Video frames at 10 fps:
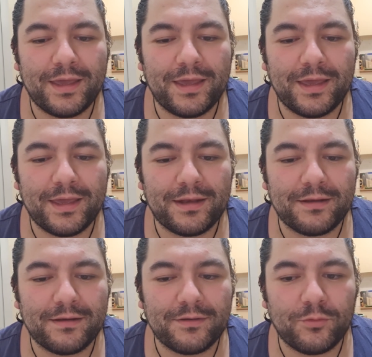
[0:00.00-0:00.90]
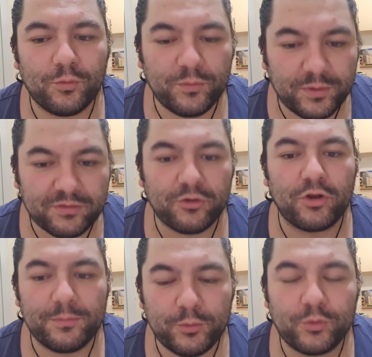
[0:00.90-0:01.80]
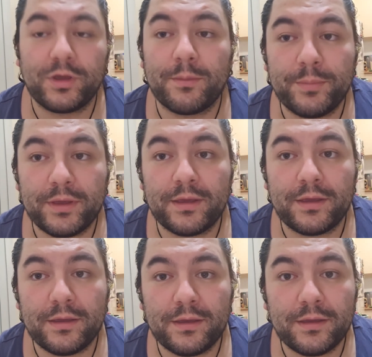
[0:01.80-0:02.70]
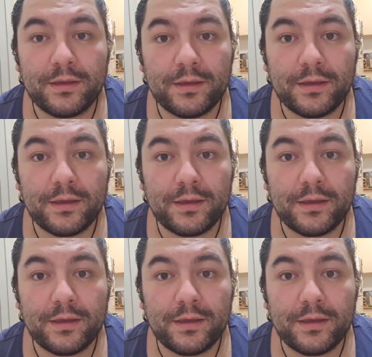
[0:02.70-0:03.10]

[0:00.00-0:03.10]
And we've been slowly building up a